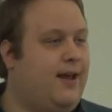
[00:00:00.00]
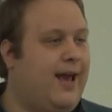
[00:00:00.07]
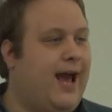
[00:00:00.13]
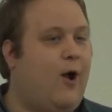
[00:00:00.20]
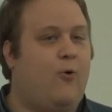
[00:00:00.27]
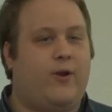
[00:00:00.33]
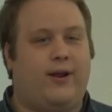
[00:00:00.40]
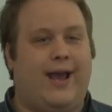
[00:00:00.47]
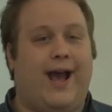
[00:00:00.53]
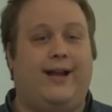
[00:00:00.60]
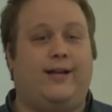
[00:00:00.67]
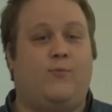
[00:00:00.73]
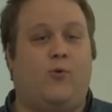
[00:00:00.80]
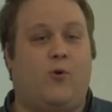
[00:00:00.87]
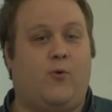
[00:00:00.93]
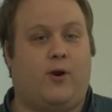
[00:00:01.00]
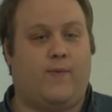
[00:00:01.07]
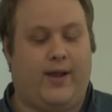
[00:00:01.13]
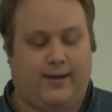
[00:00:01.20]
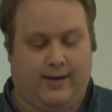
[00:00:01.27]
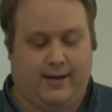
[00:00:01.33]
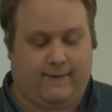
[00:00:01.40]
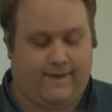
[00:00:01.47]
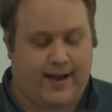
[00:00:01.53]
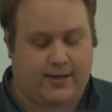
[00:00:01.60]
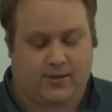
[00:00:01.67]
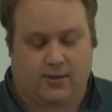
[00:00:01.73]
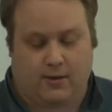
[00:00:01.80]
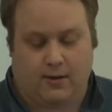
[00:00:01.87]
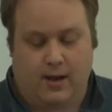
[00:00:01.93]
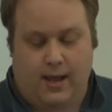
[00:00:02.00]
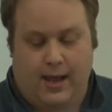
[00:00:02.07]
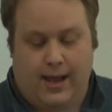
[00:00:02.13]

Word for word: how can adding more work make it any faster?